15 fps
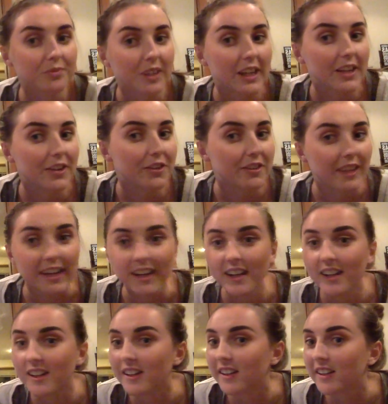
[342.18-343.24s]
Can you see
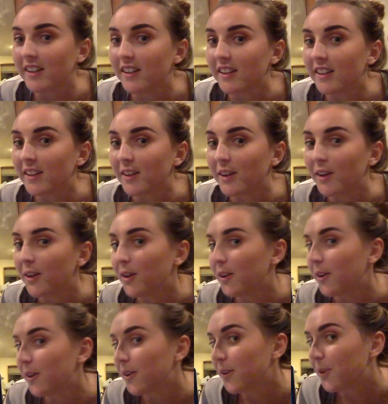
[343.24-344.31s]
it?
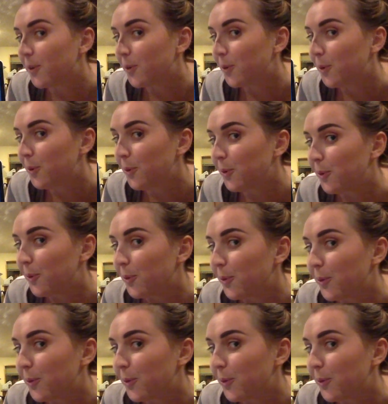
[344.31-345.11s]
Ooh.